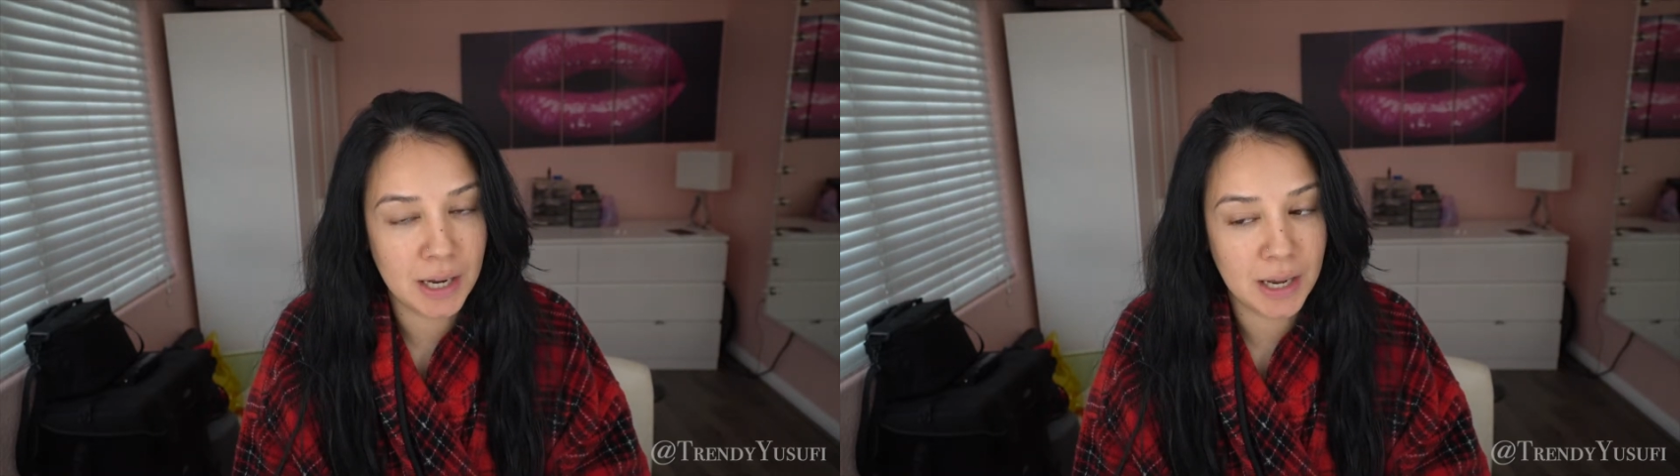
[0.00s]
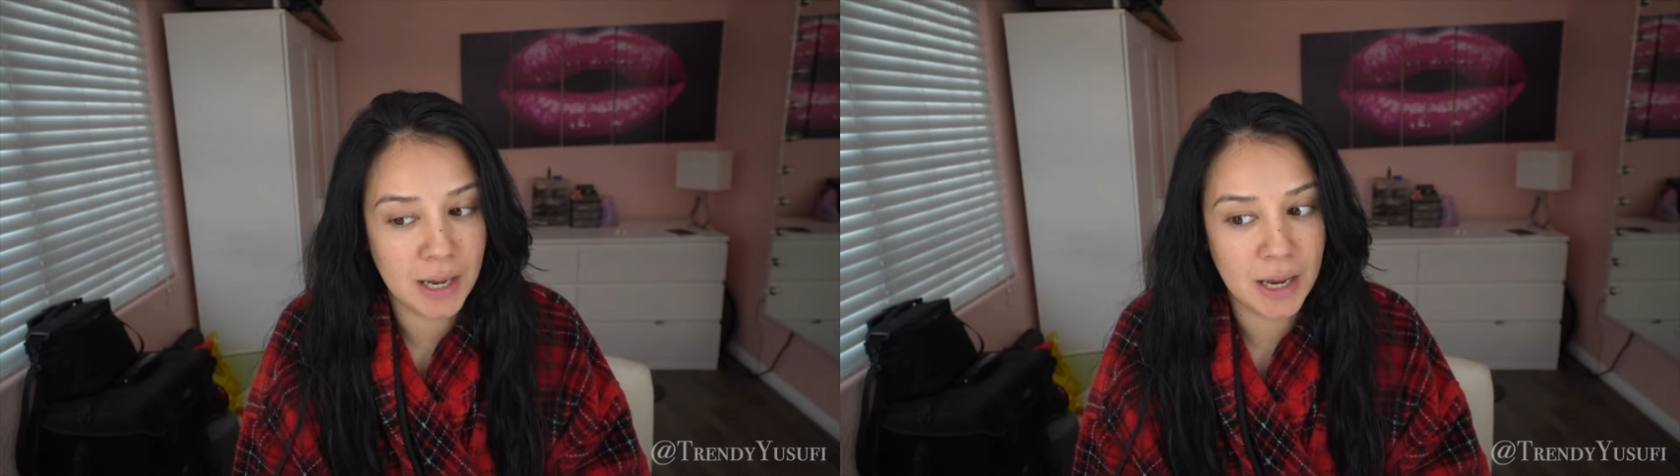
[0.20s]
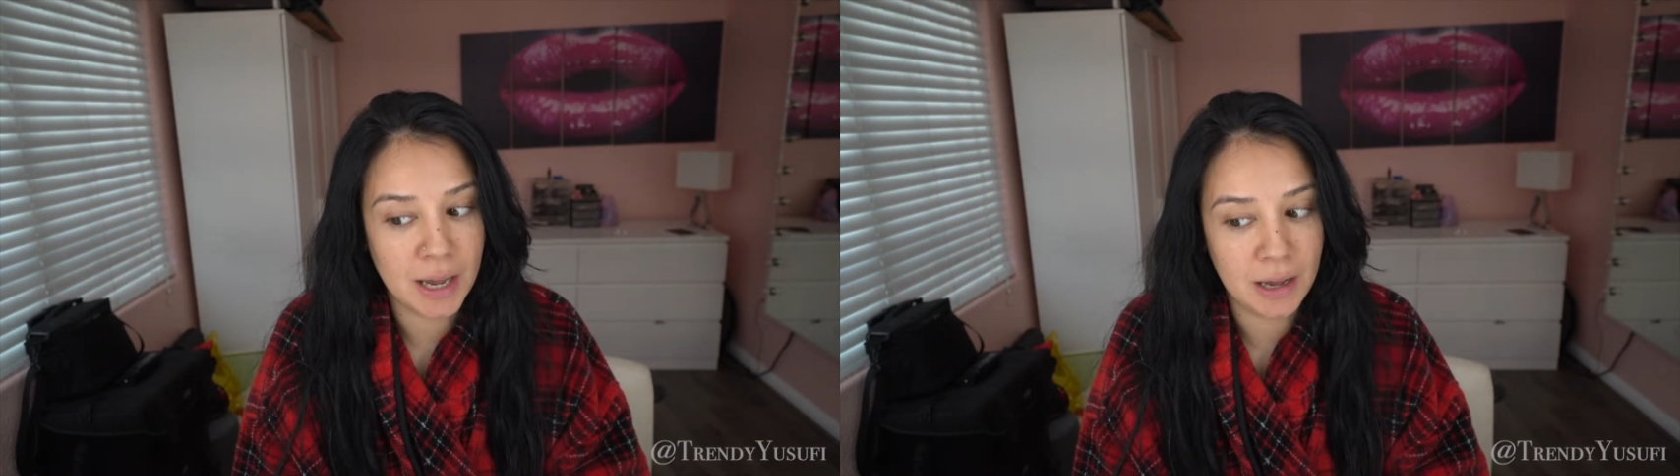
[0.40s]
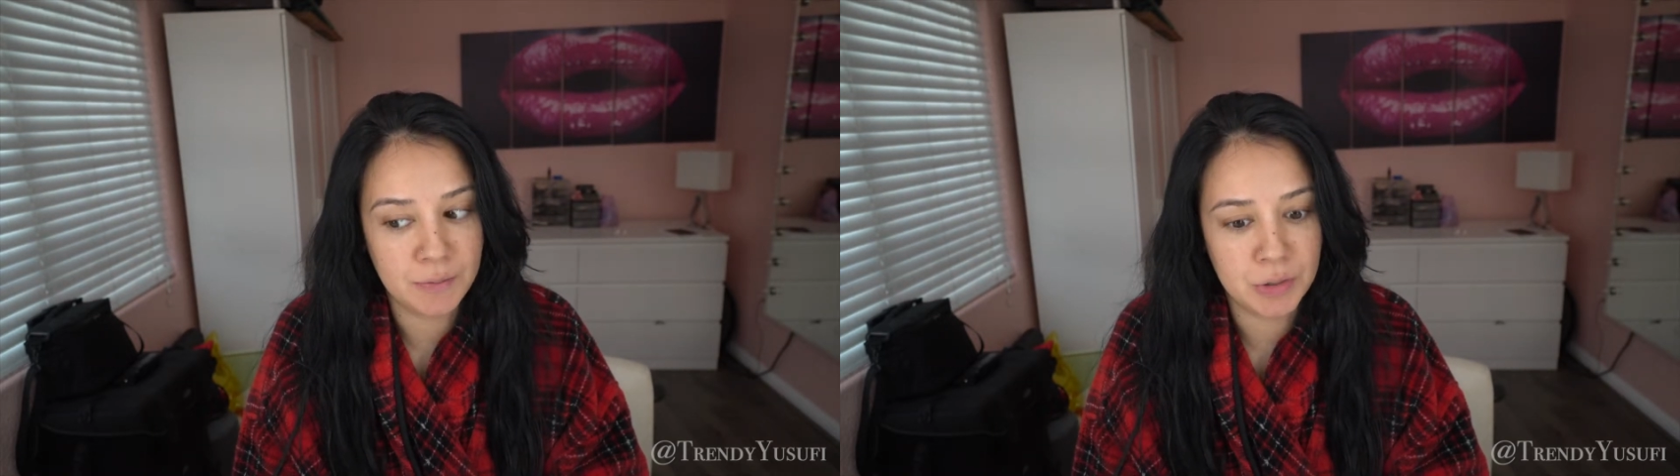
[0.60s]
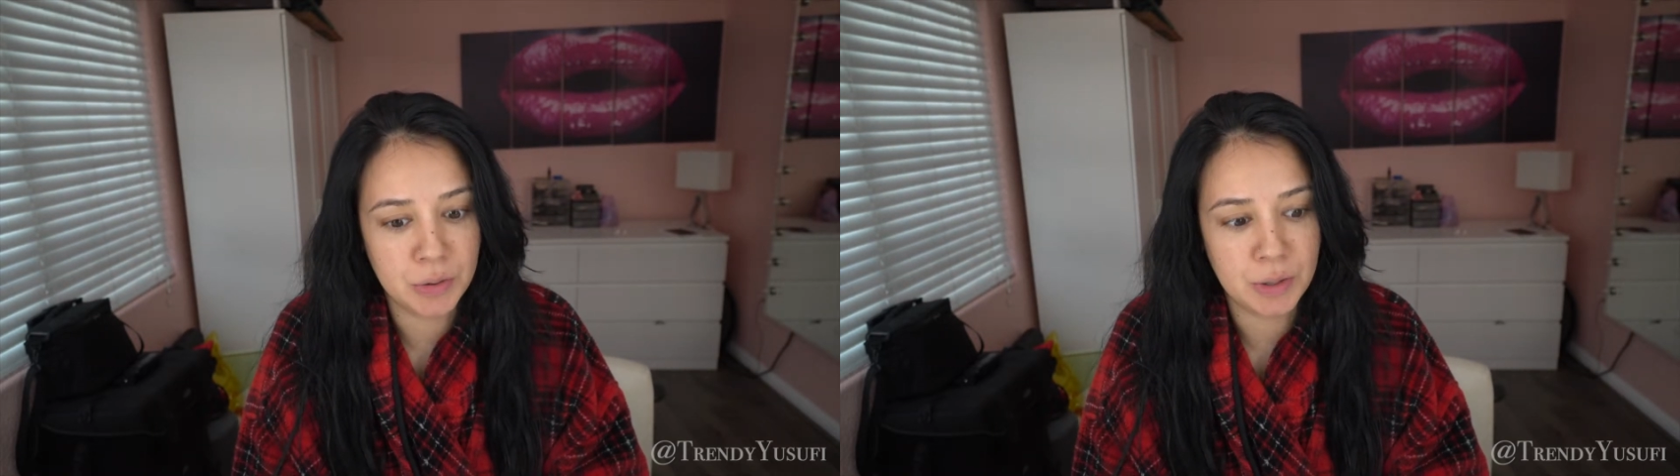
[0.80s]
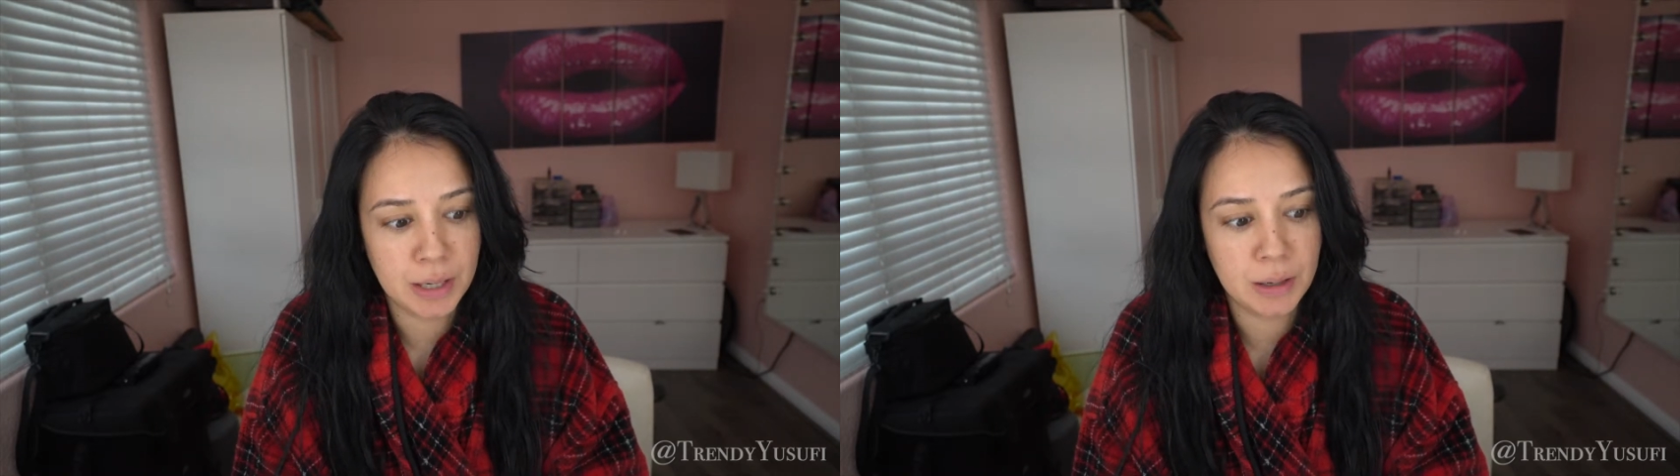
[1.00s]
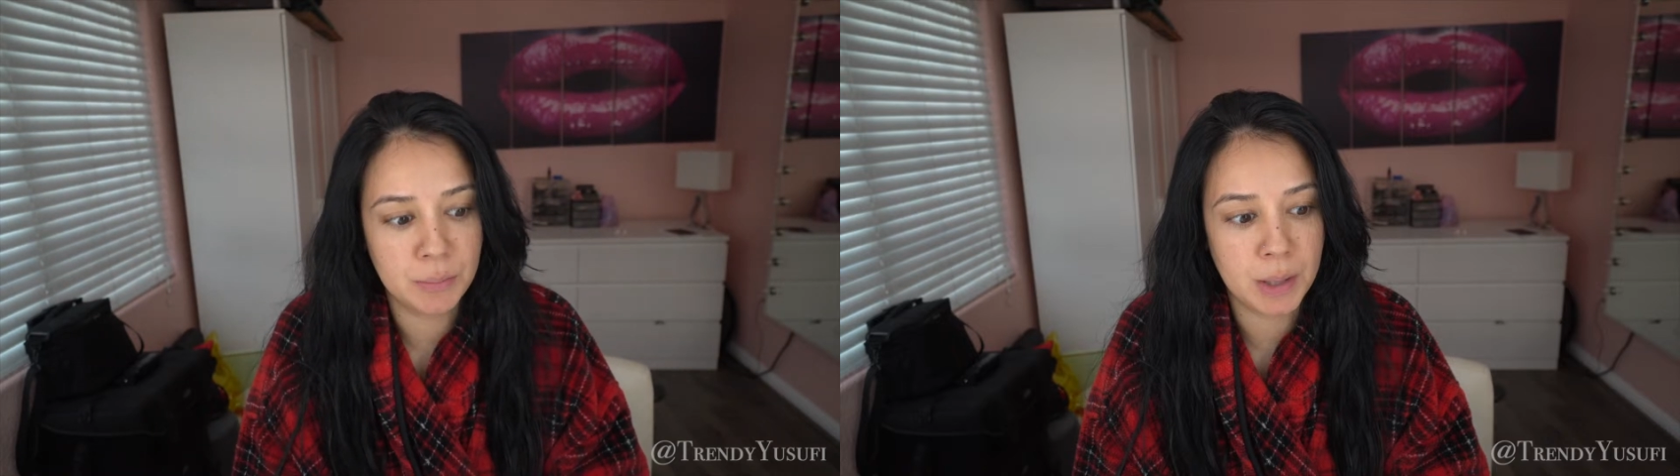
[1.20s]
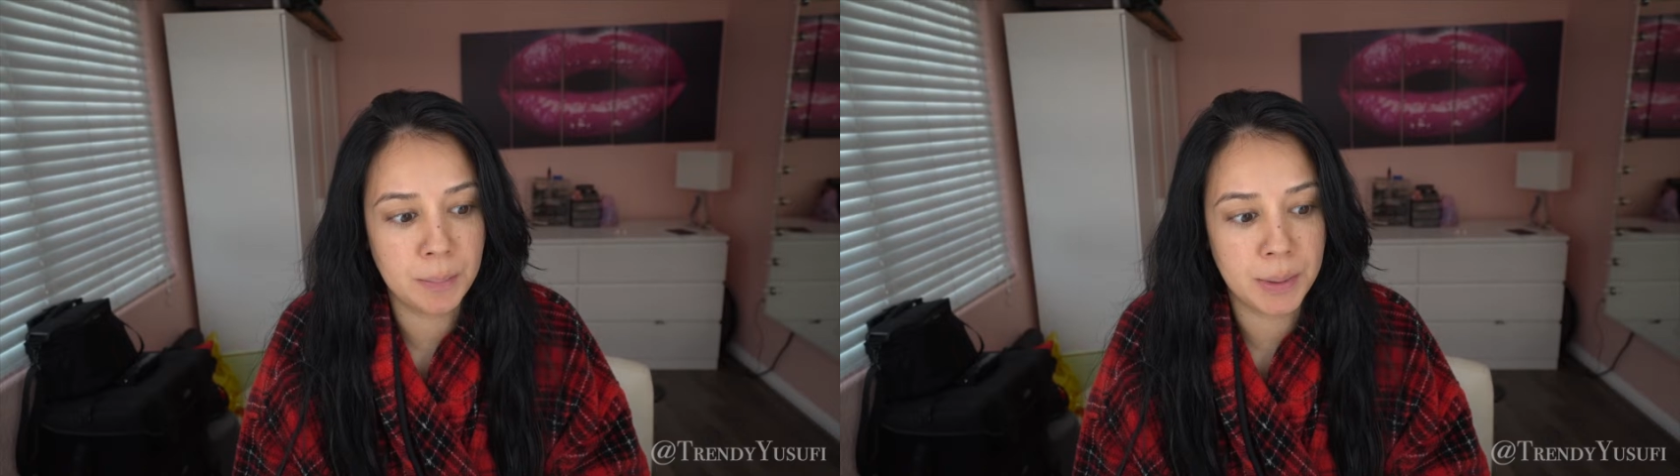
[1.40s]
I have a new camera,